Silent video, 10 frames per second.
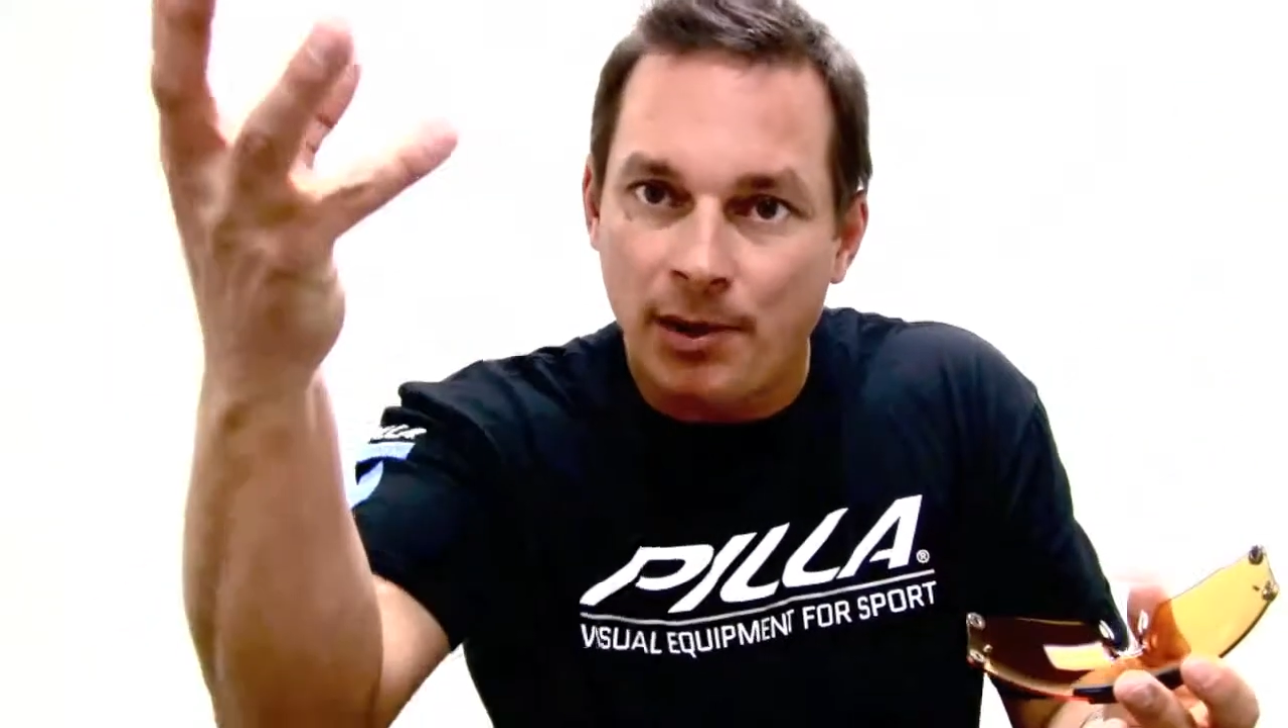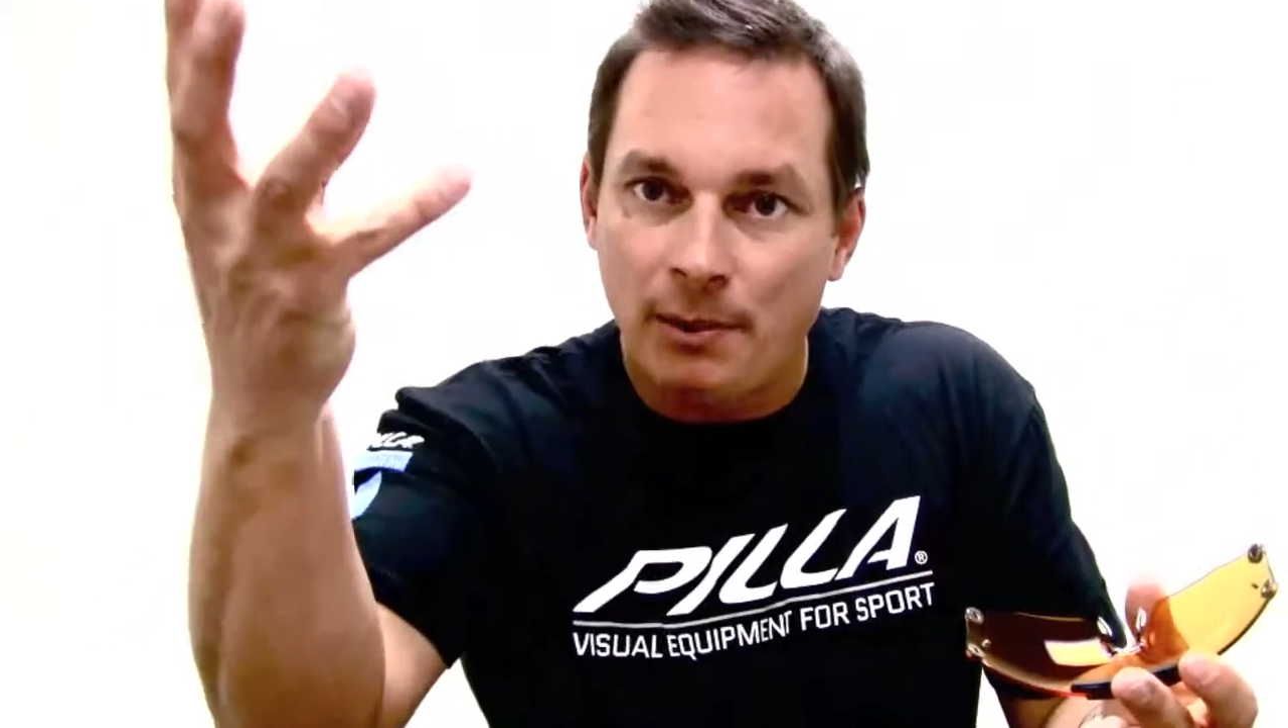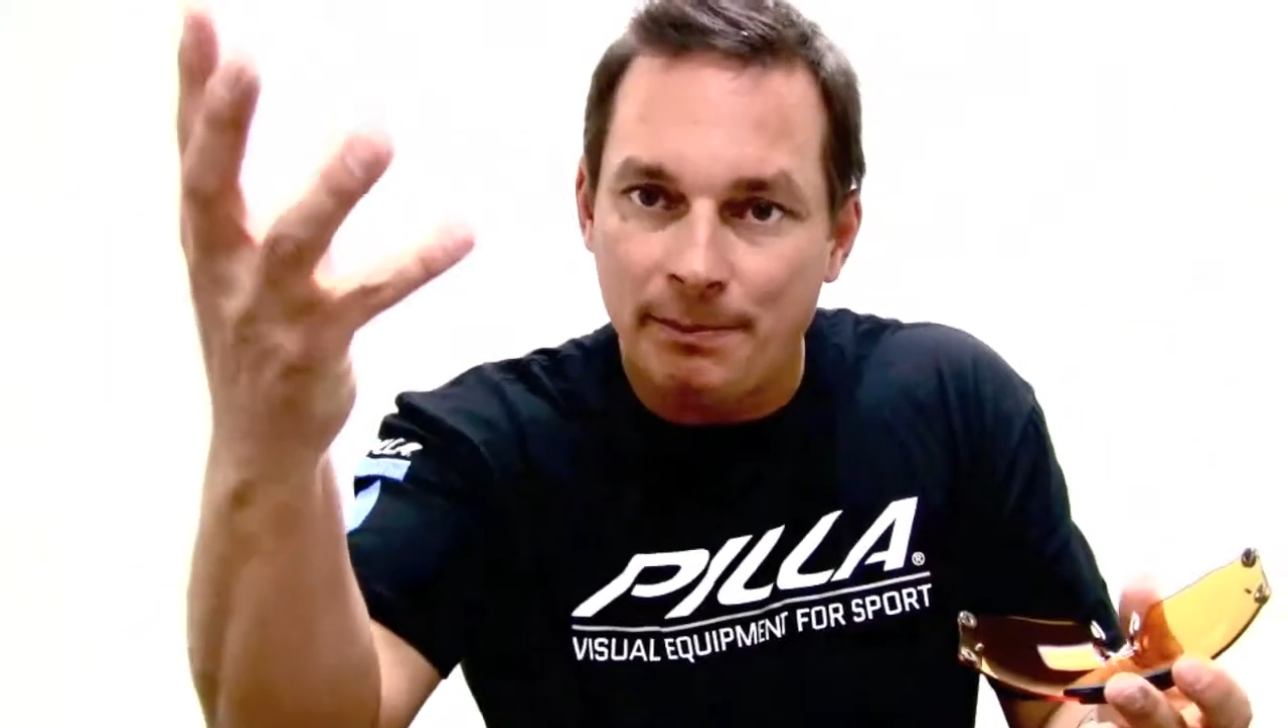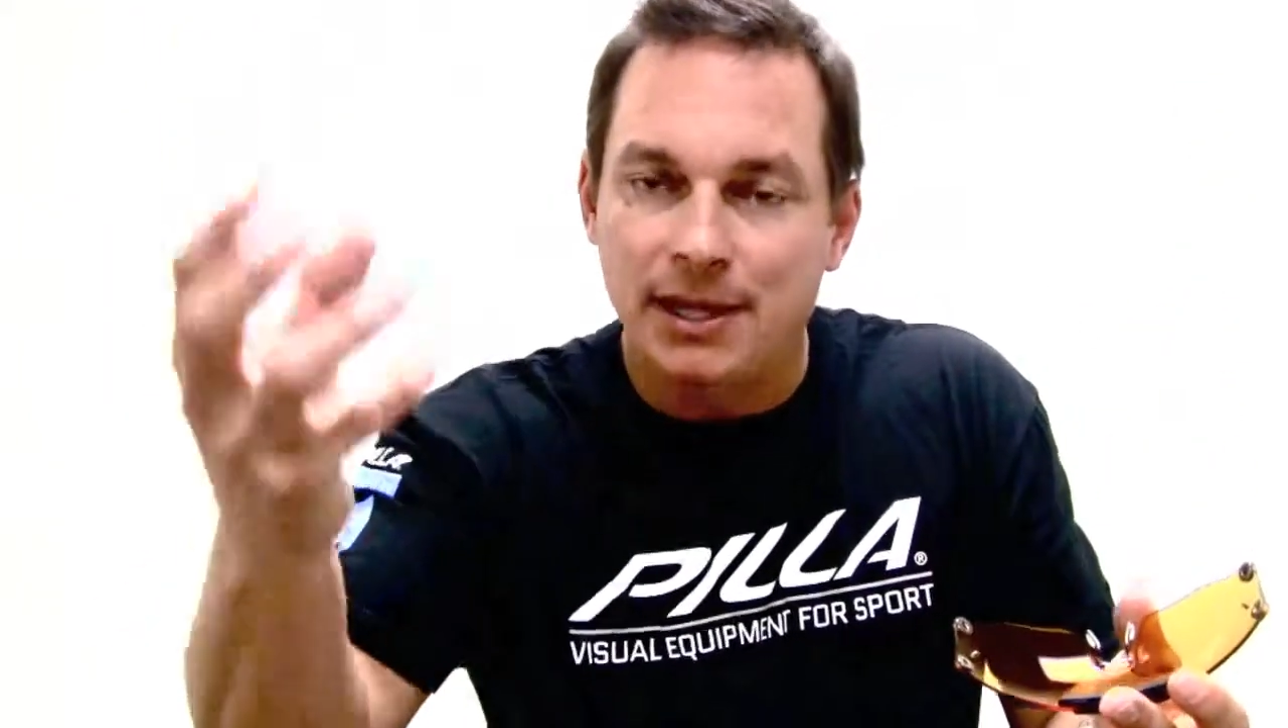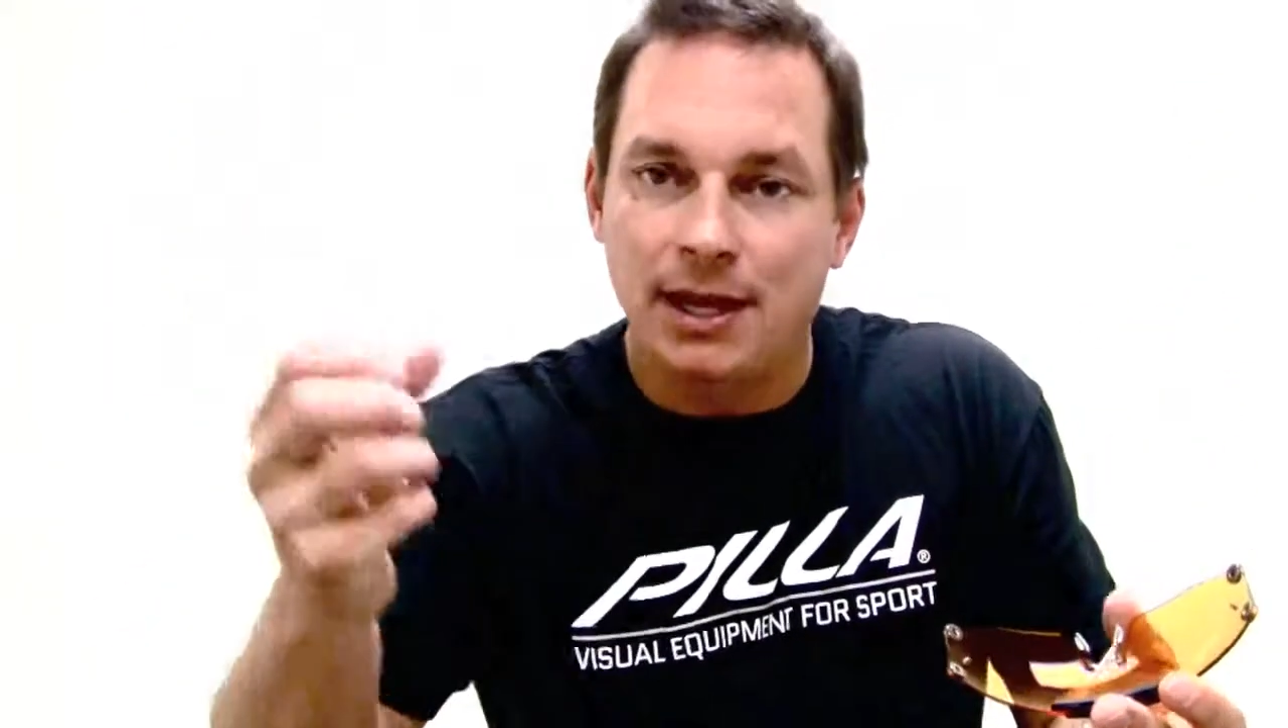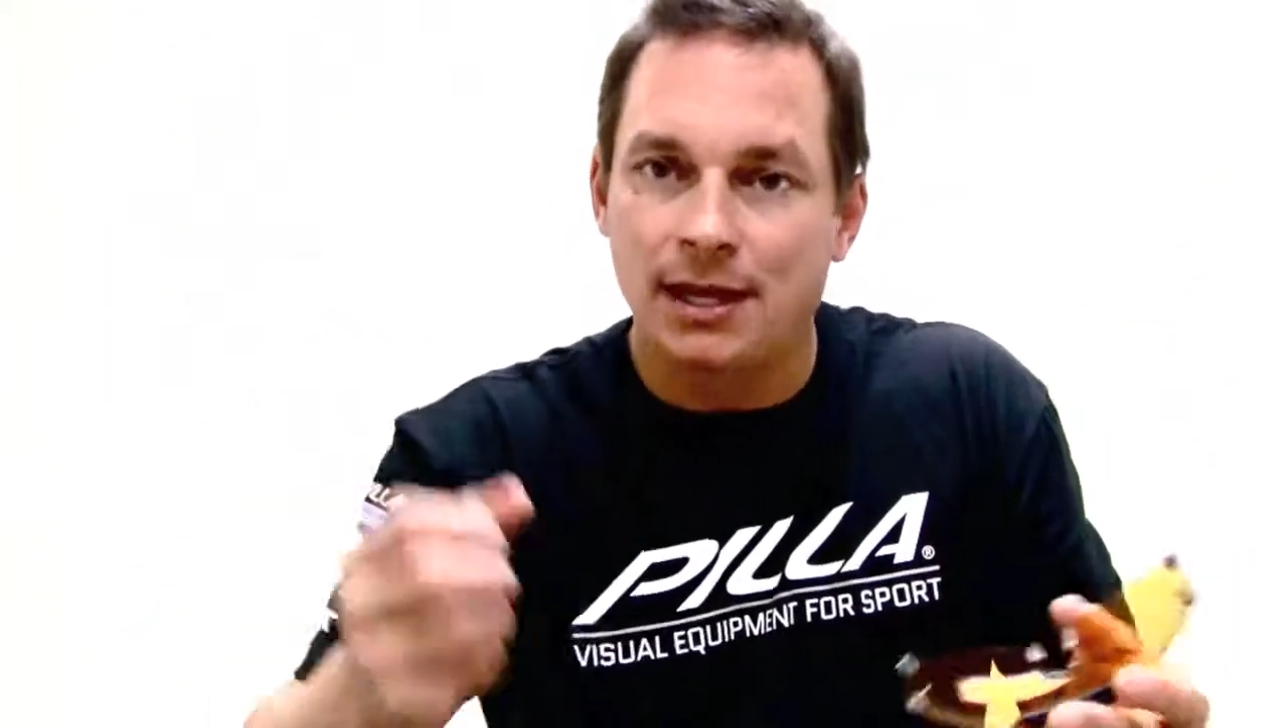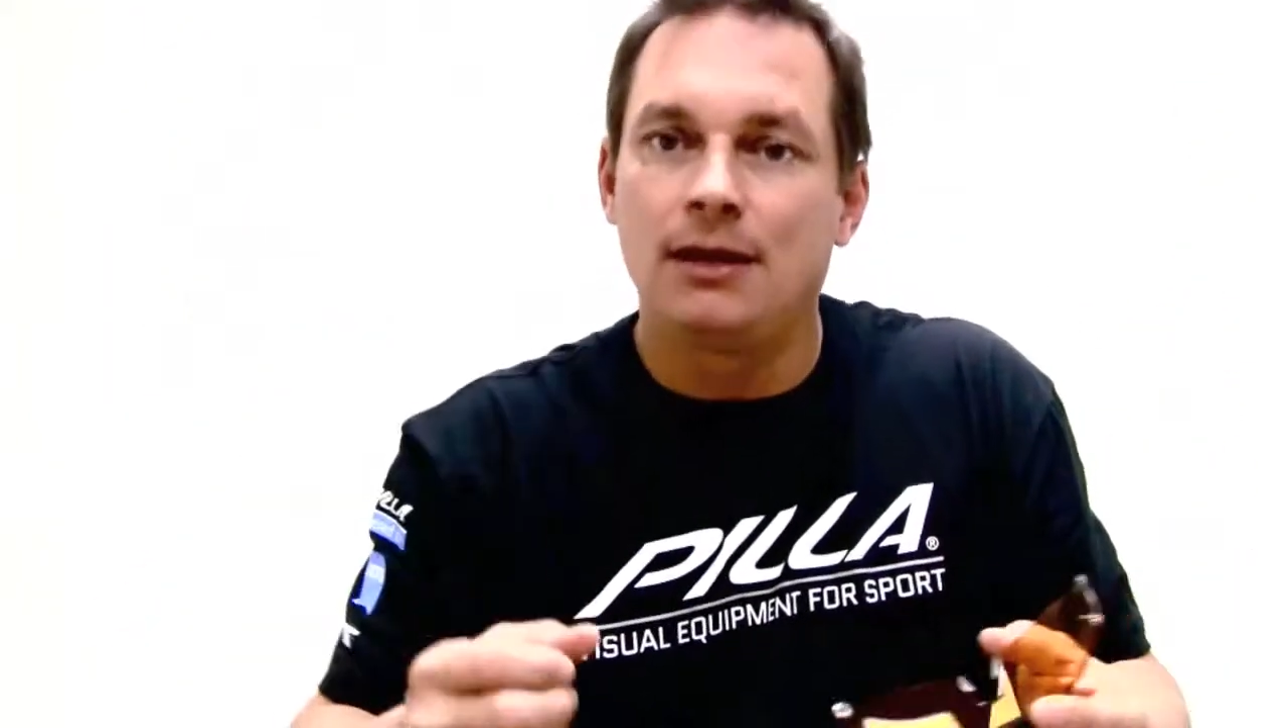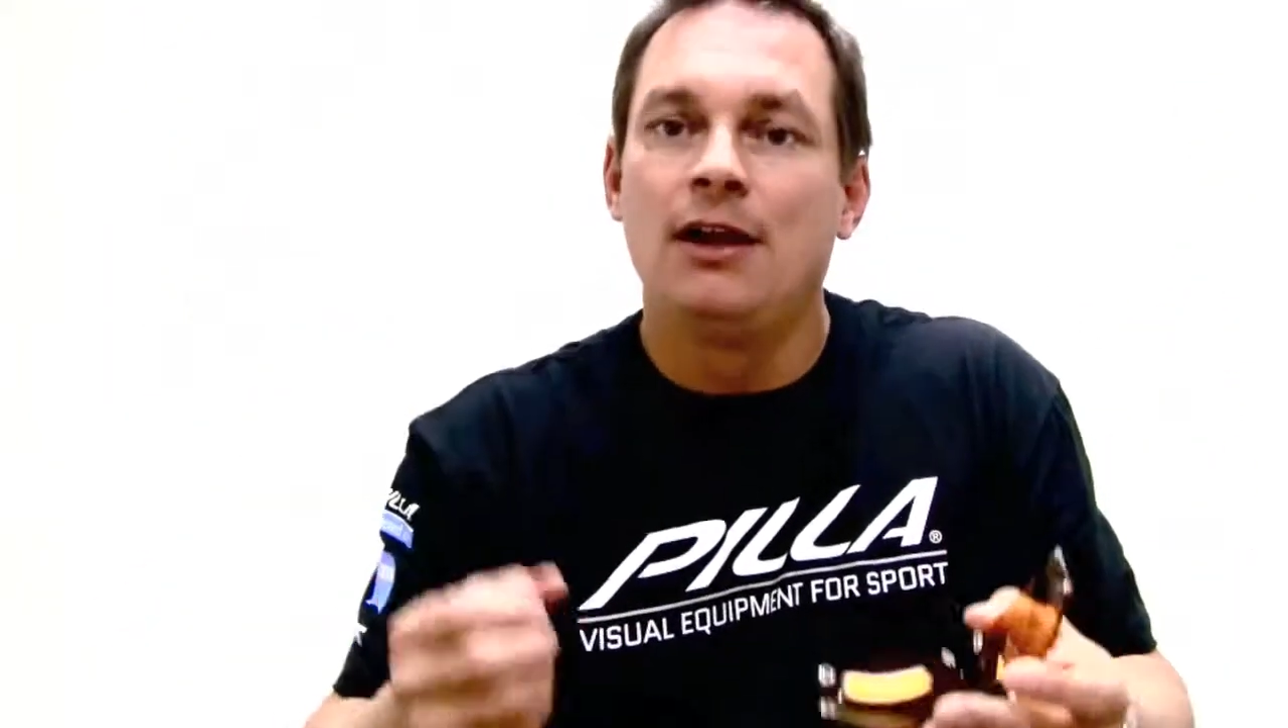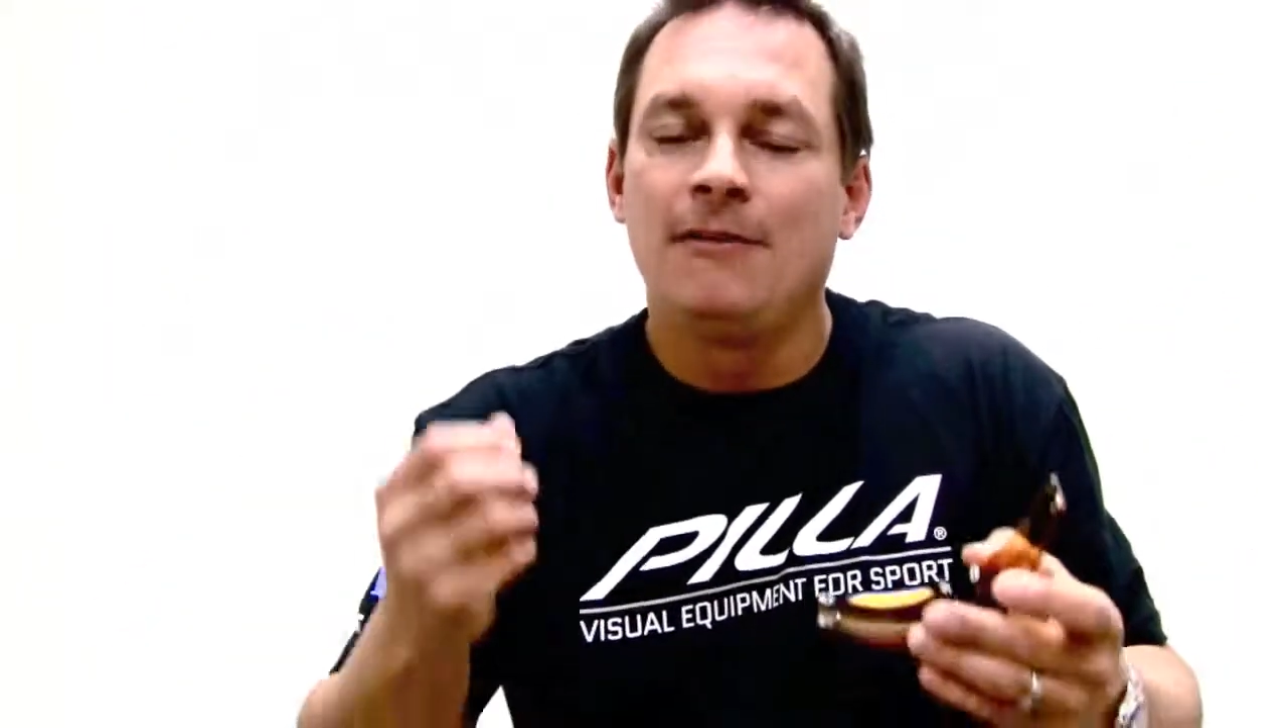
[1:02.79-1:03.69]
pumping in